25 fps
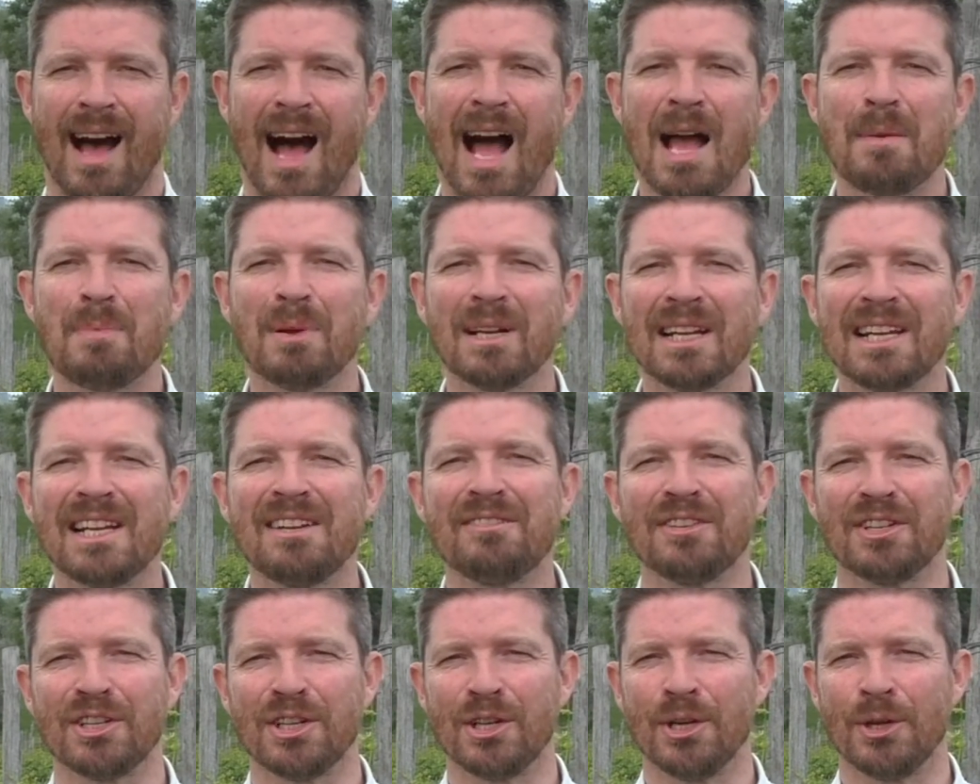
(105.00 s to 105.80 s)
I
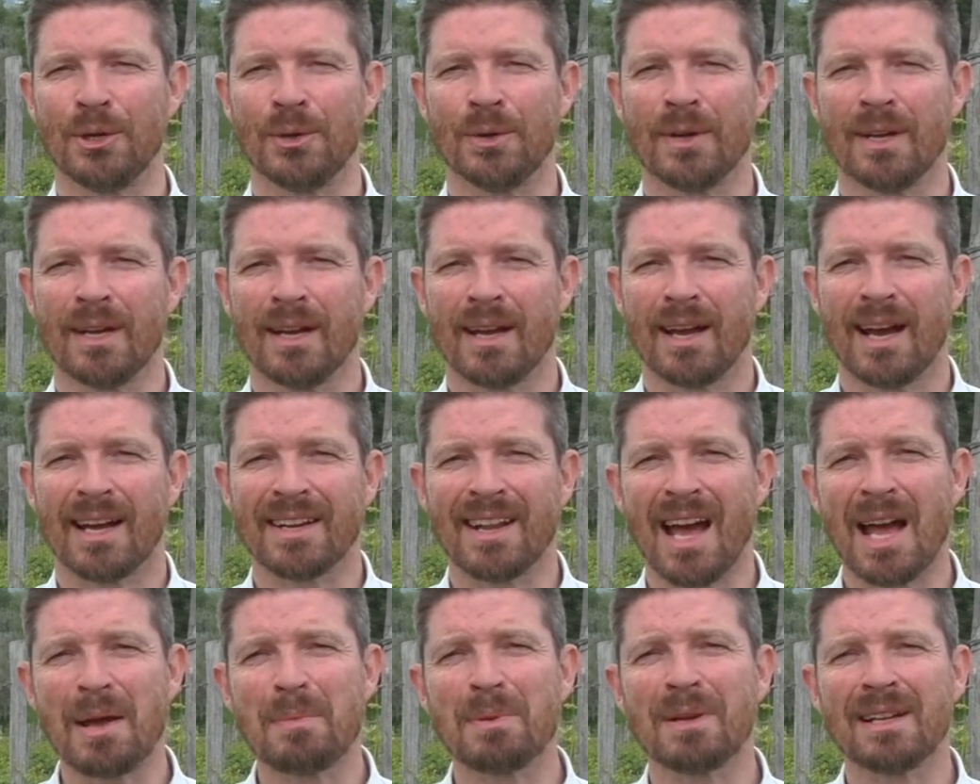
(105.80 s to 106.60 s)
believe in you,
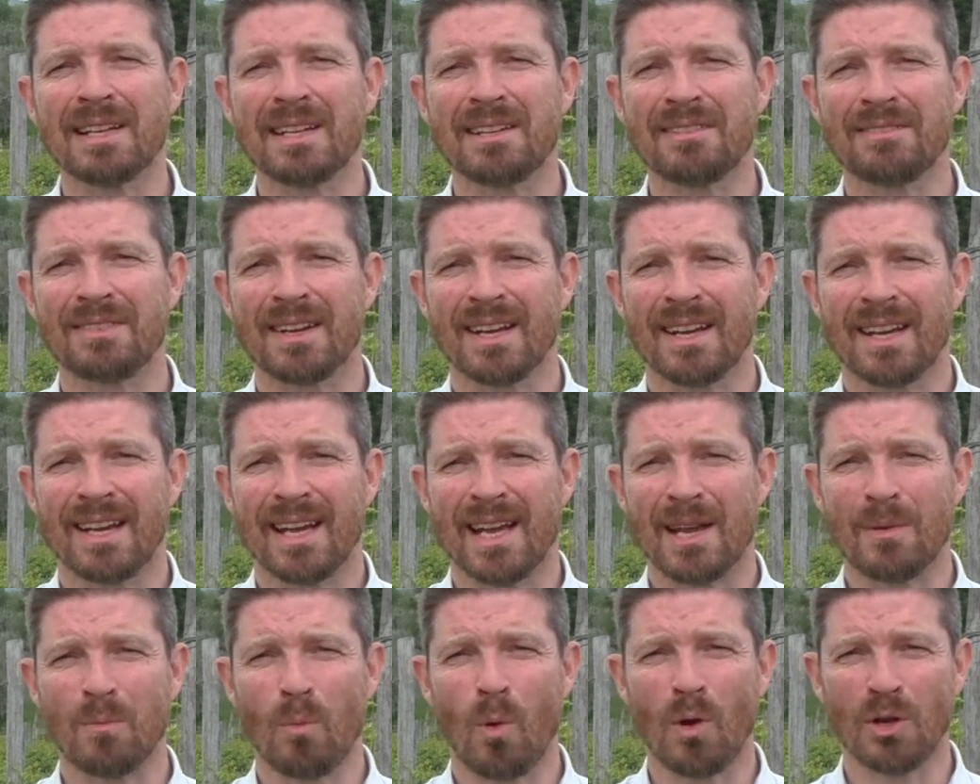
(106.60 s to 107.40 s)
and I believe
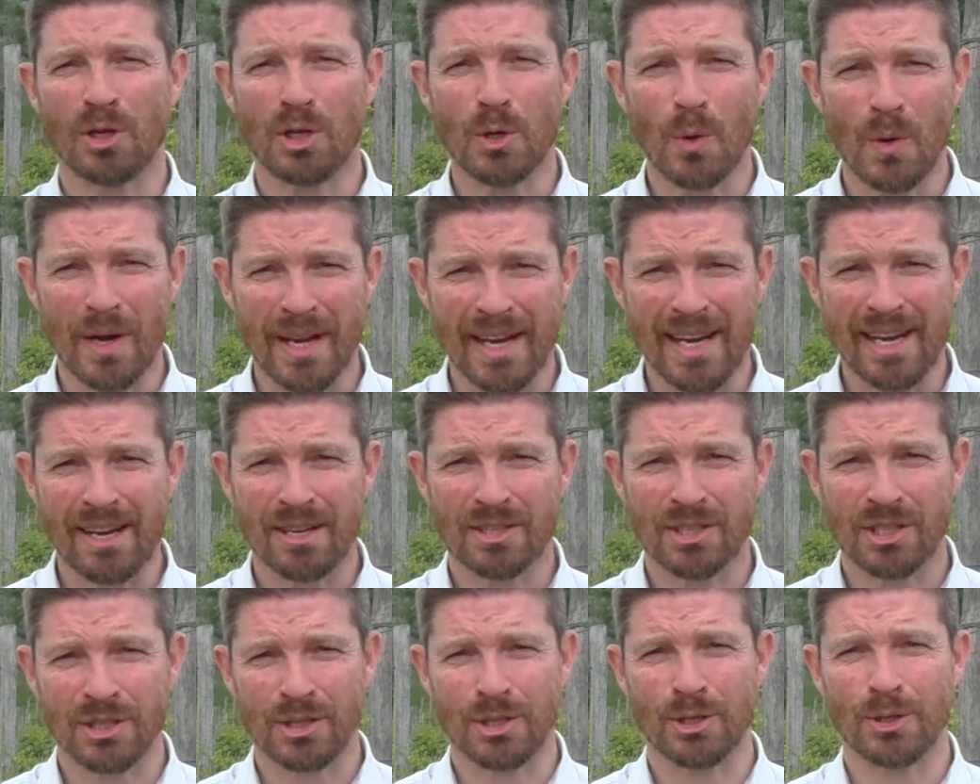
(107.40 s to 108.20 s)
in what you are
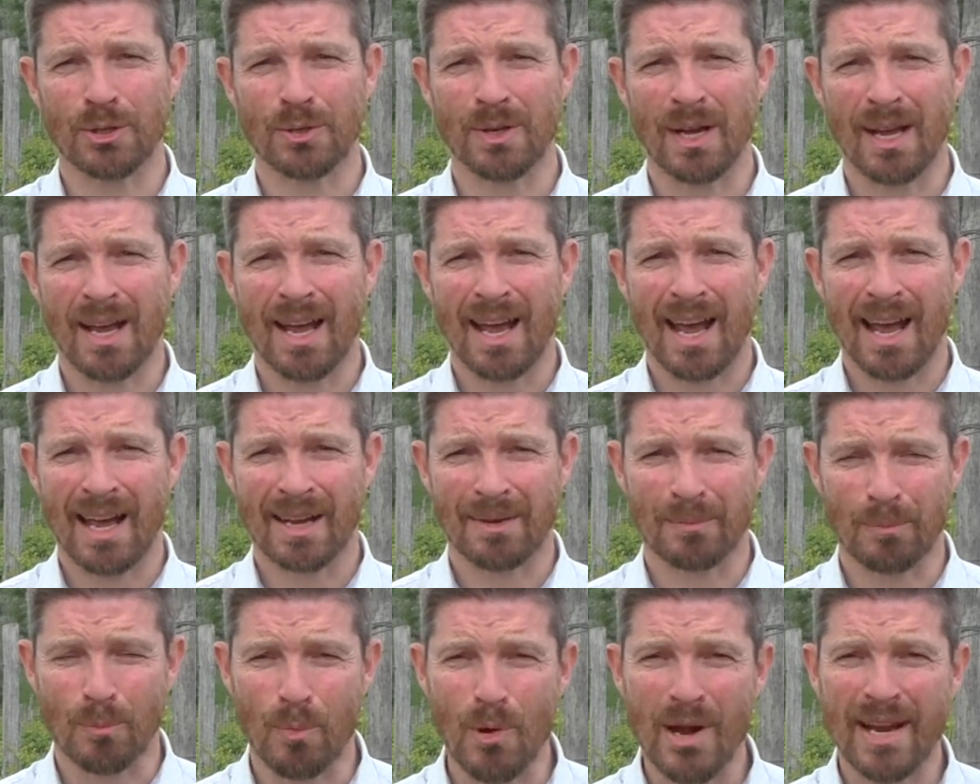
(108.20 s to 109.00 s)
here to do
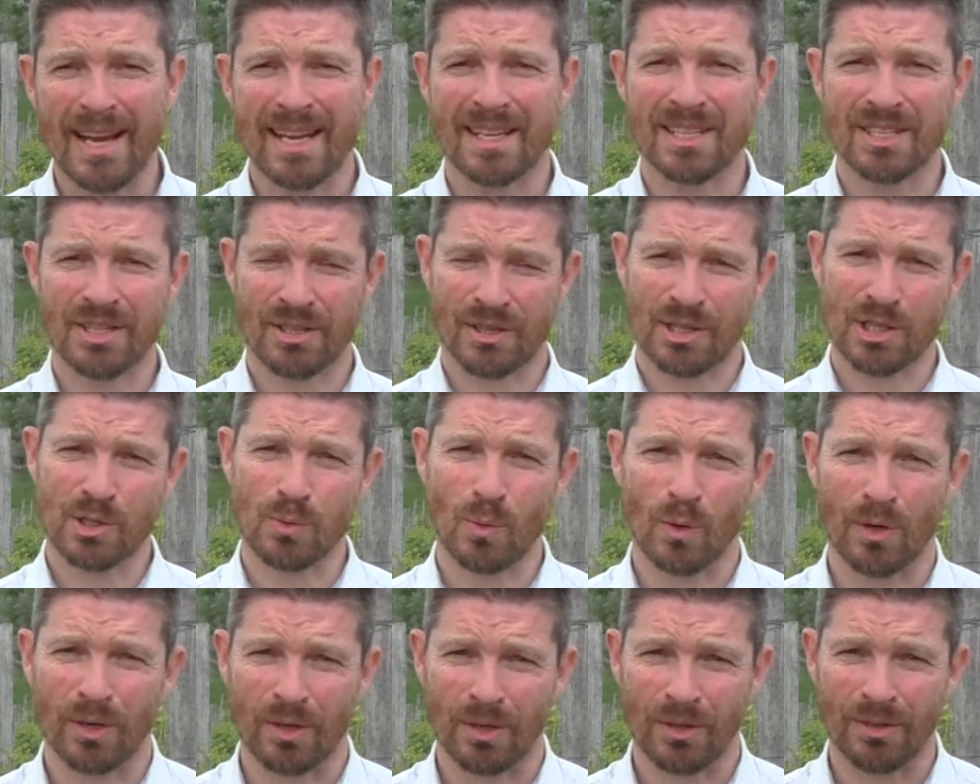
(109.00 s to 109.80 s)
and bring into
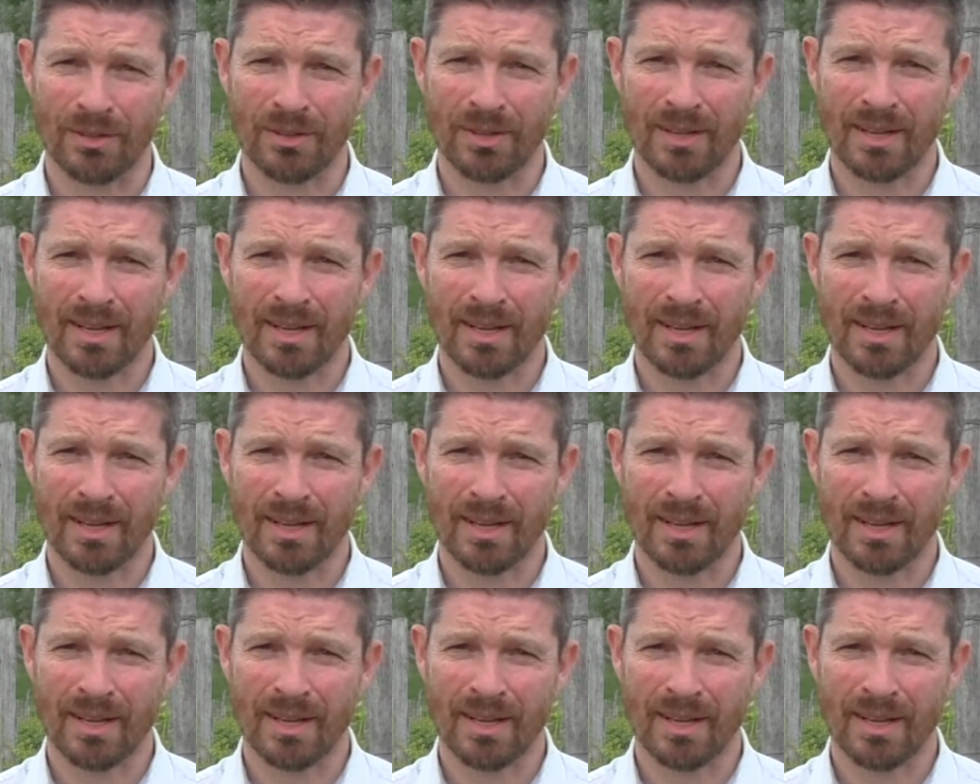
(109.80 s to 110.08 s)
this world.